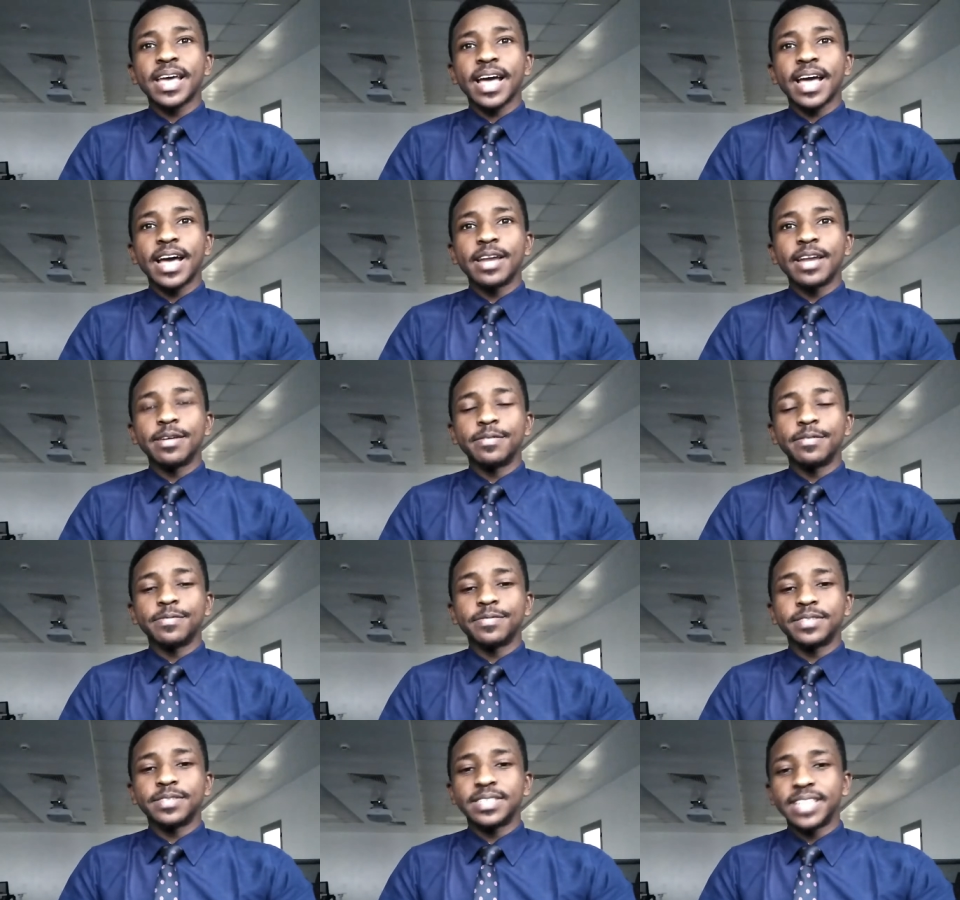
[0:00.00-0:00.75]
kind
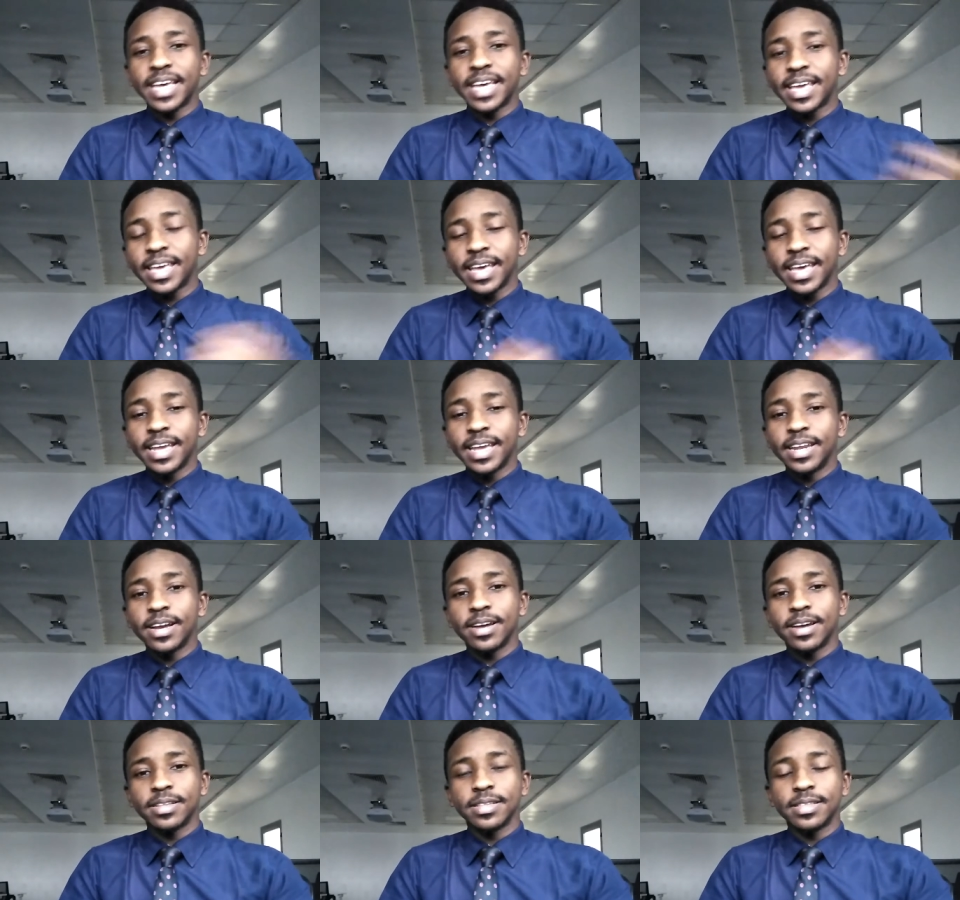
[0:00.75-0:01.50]
of take
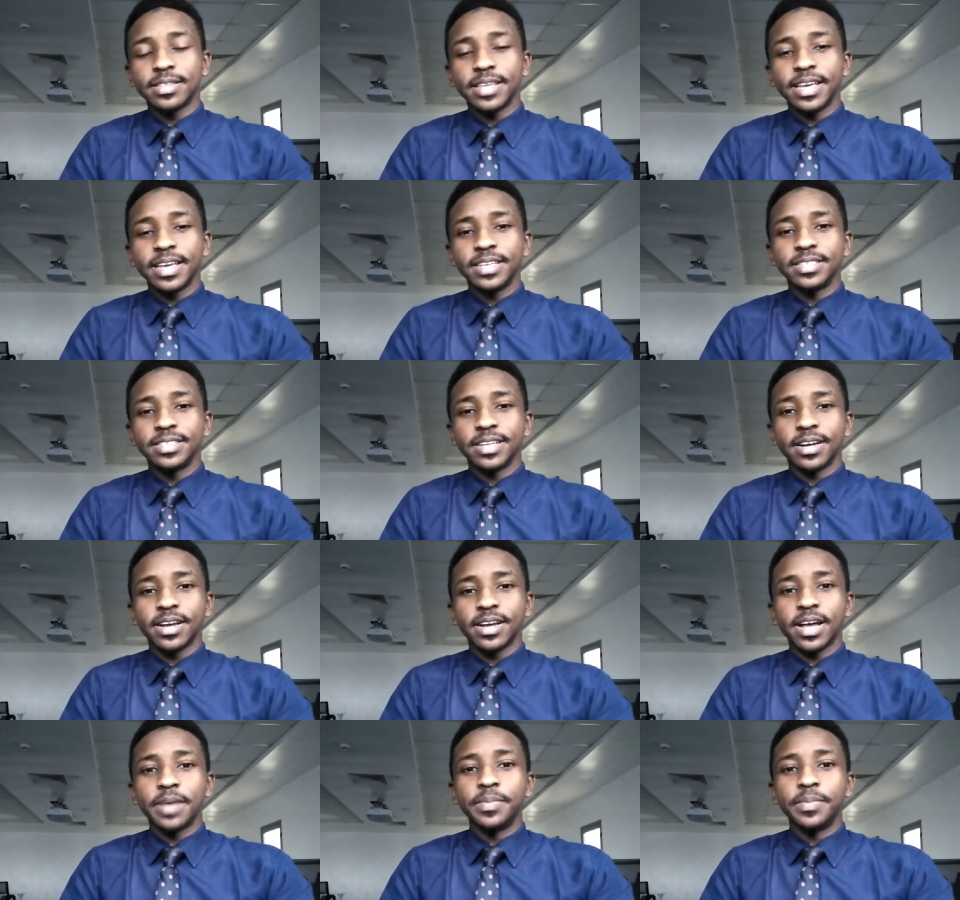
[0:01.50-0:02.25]
in other things
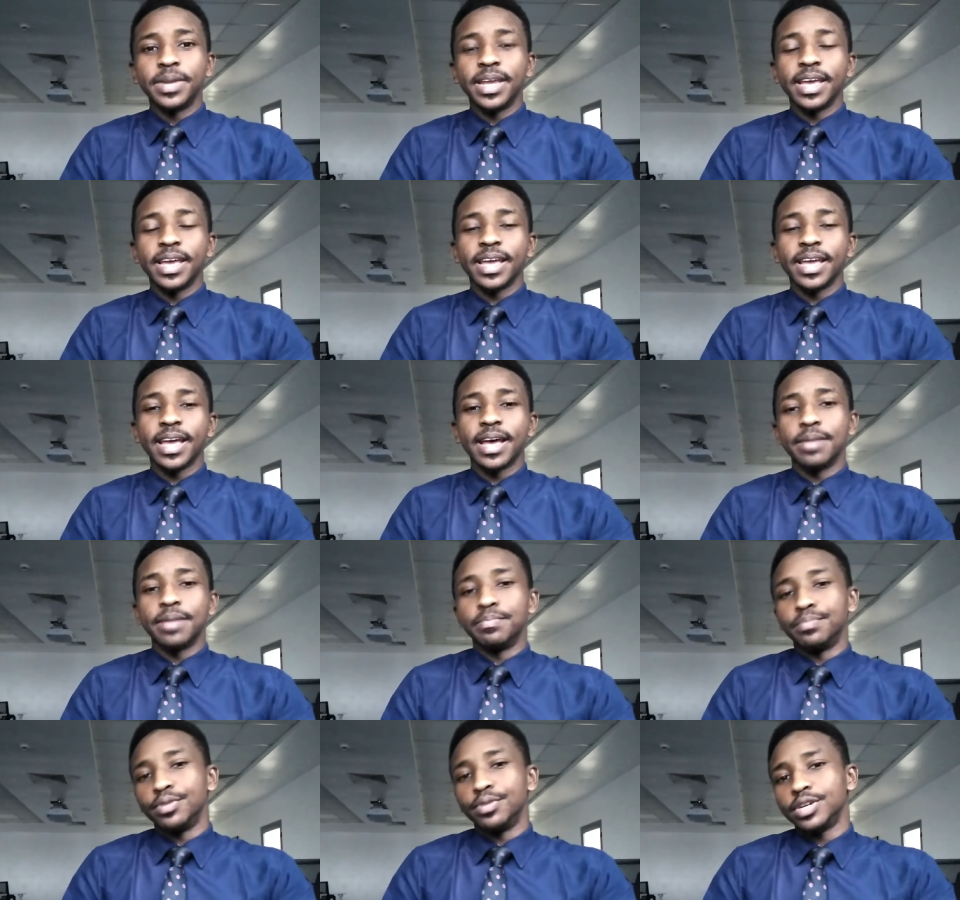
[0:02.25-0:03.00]
that are coming in
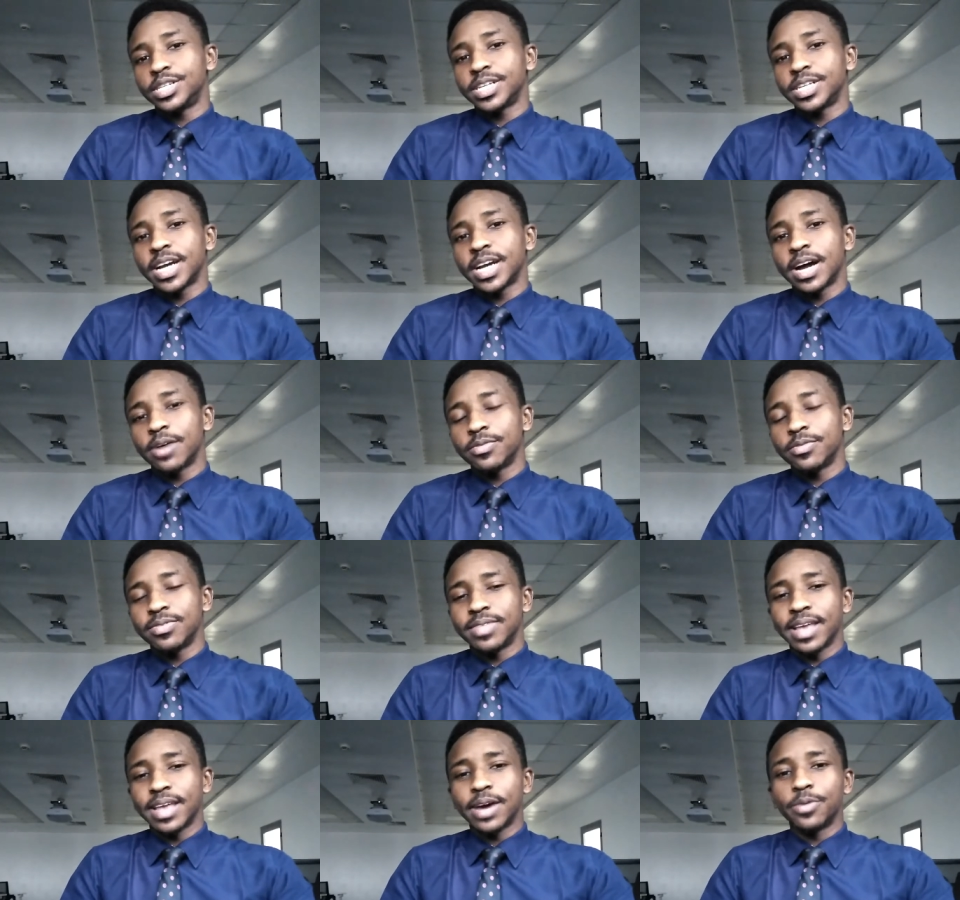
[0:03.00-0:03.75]
and push
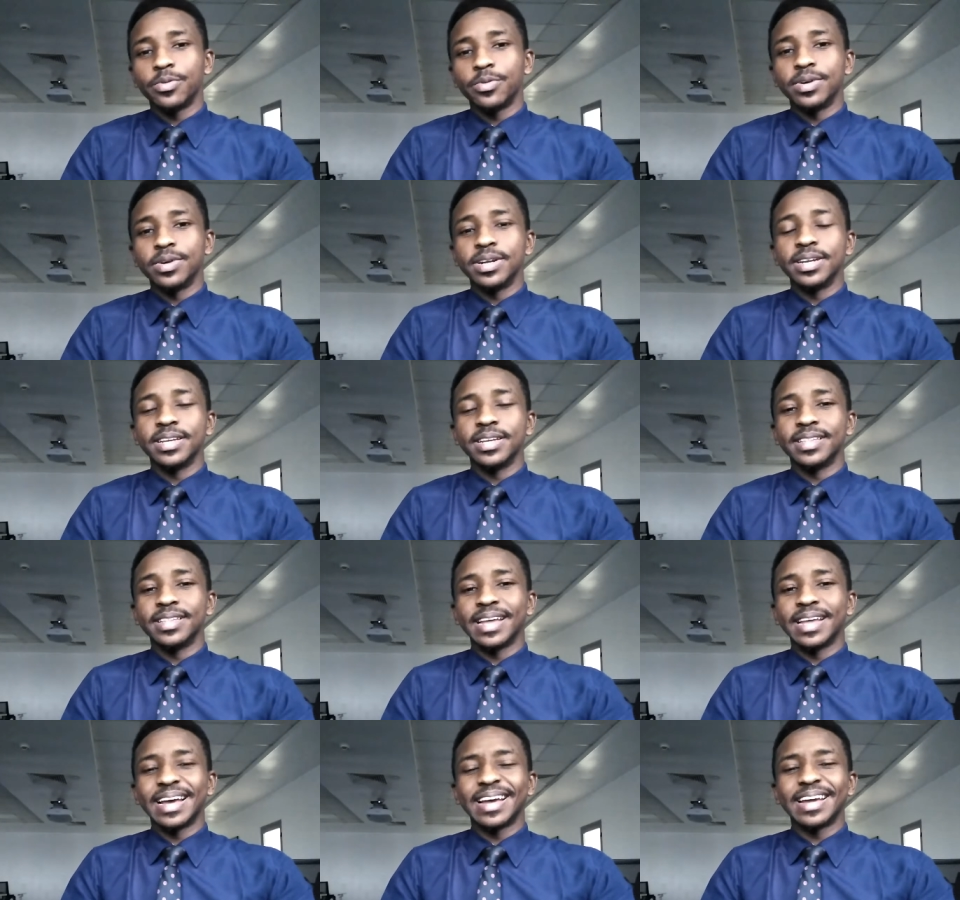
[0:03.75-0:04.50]
out that
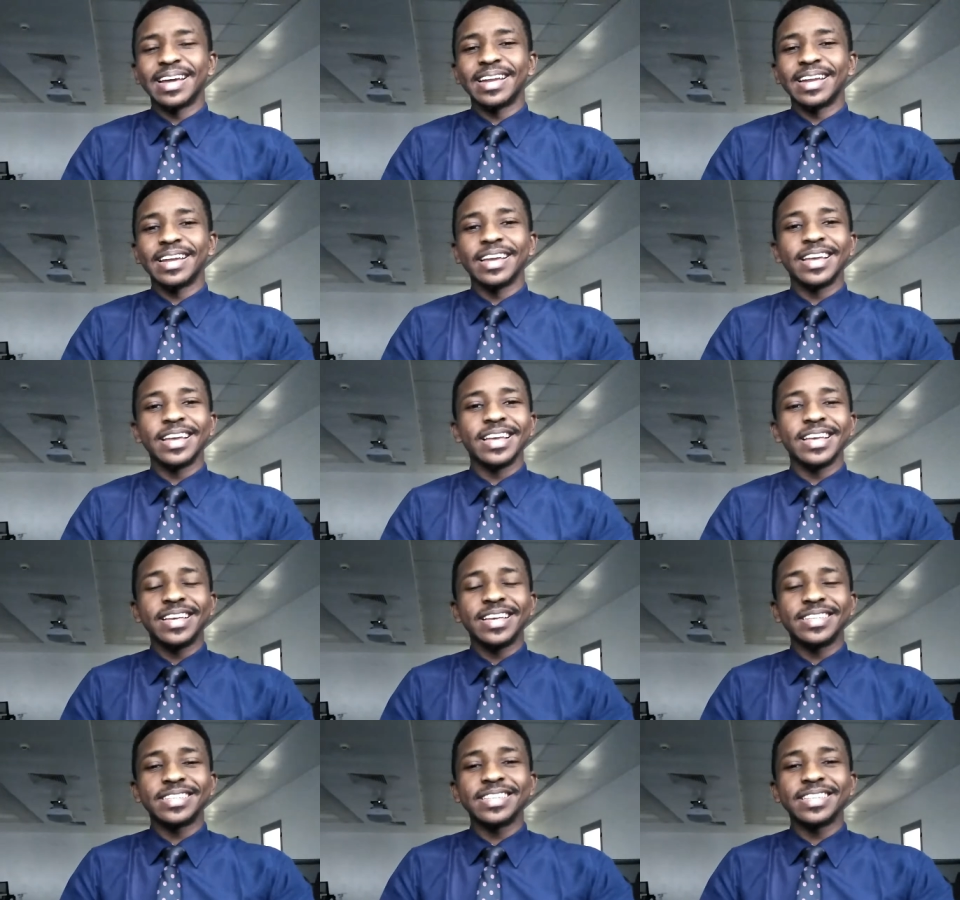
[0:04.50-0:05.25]
one that
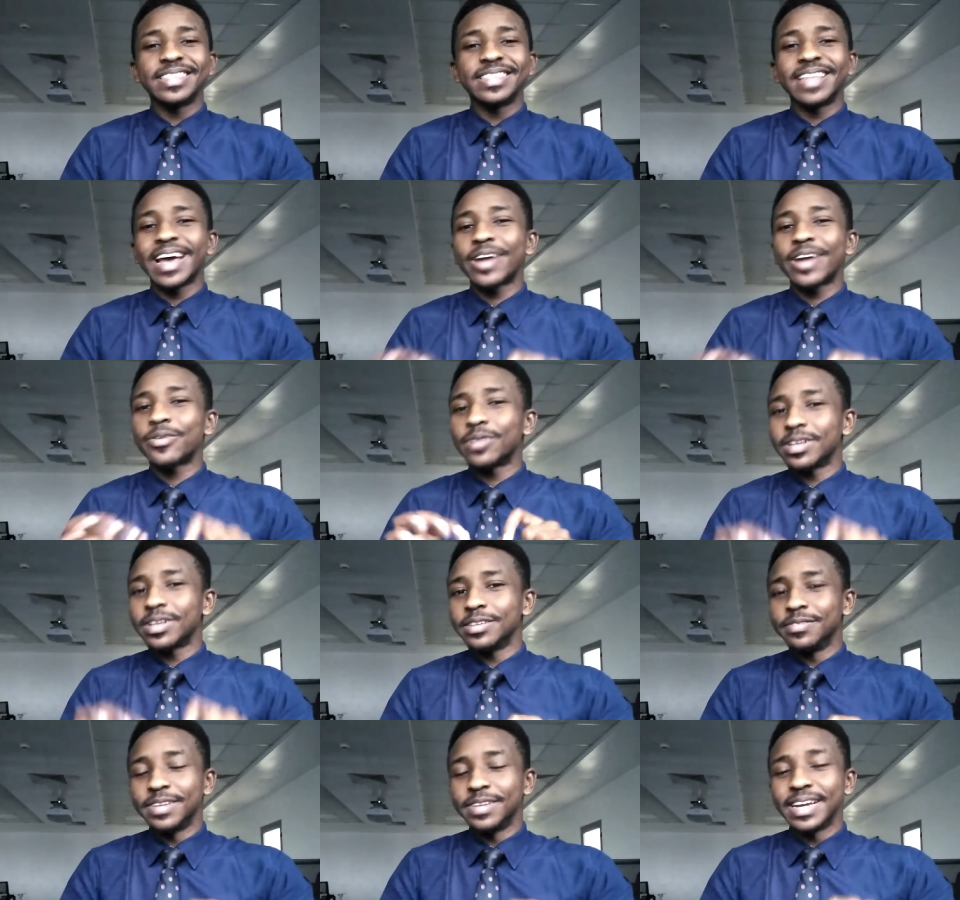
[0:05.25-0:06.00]
isn't that
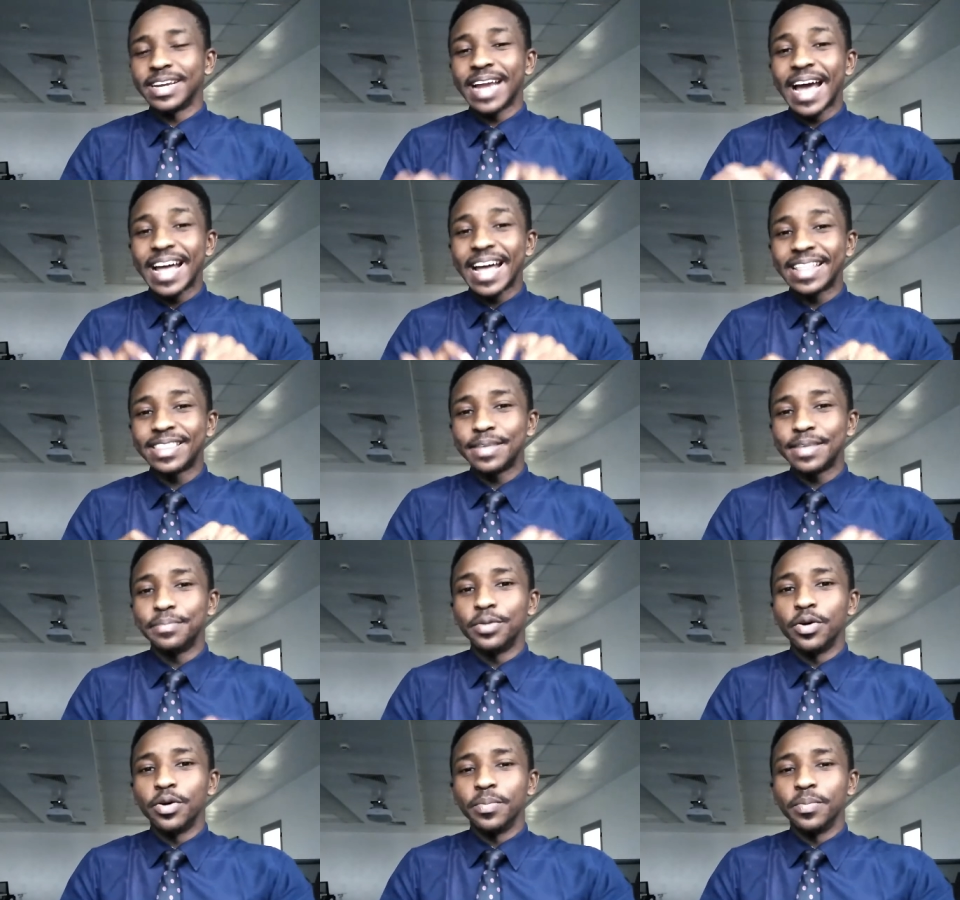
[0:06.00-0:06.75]
relevant at
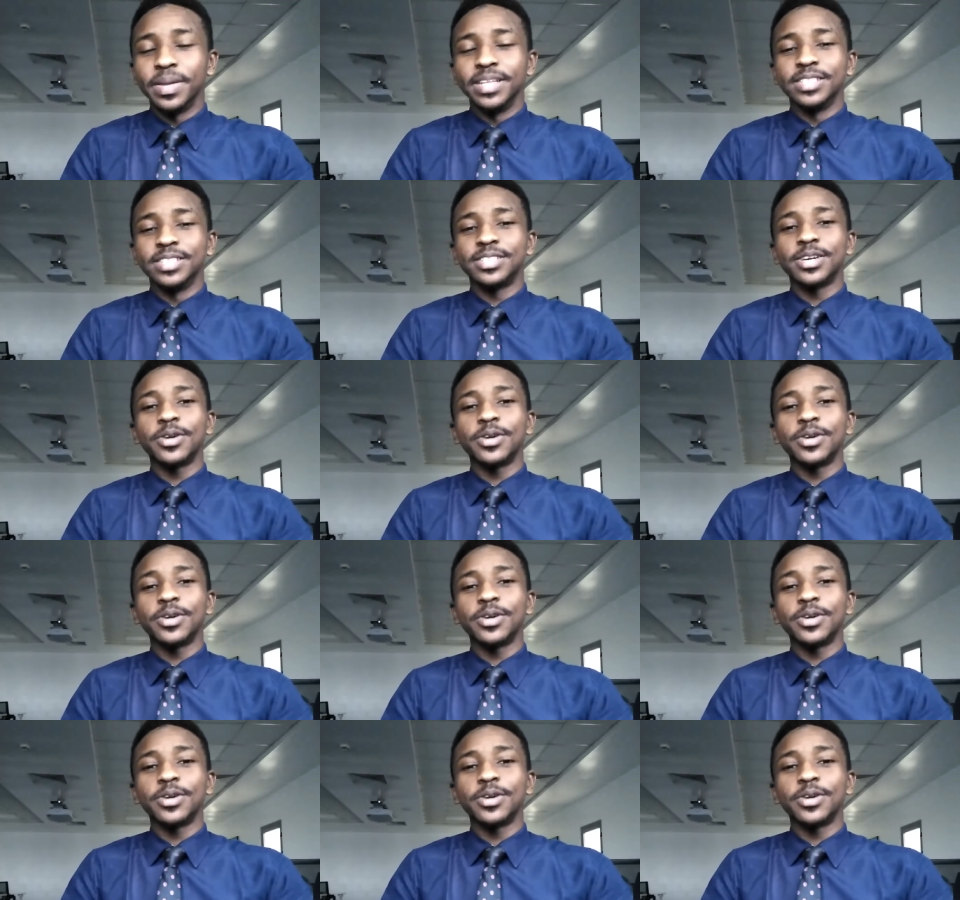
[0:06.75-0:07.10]
the moment.